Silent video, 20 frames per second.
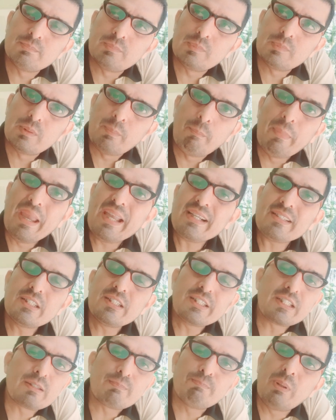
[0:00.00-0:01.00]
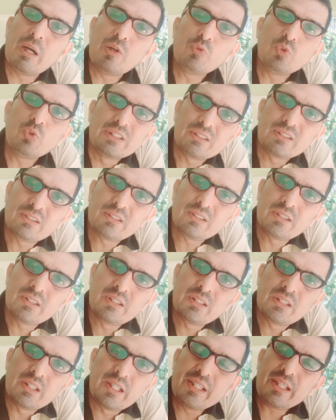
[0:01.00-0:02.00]
magnetic power.
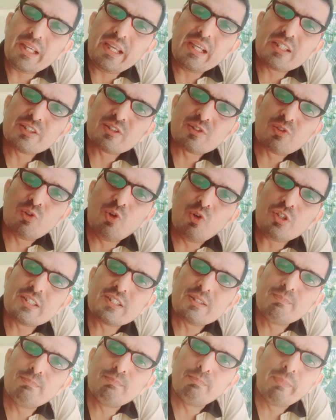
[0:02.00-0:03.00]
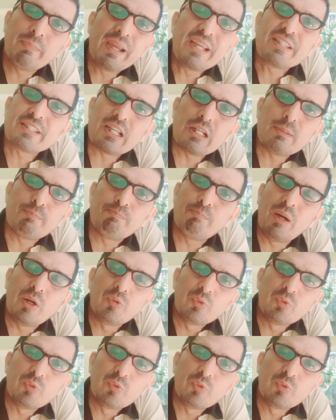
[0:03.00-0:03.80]
It has got some magical power.